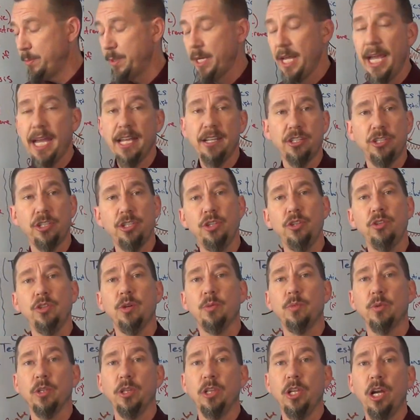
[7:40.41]
but I had two
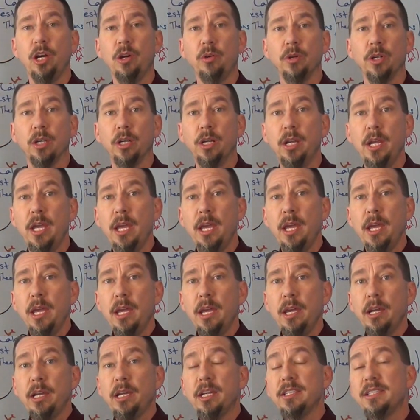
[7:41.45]
that were lower.
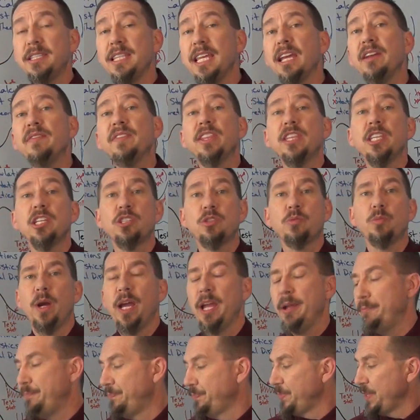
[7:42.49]
Because think of it this
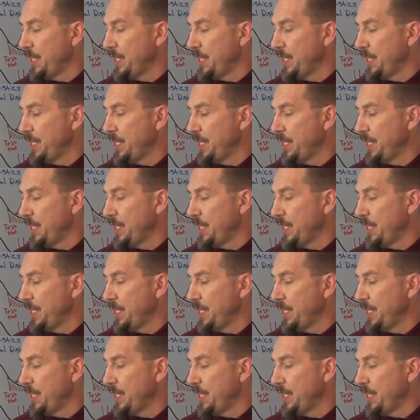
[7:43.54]
way.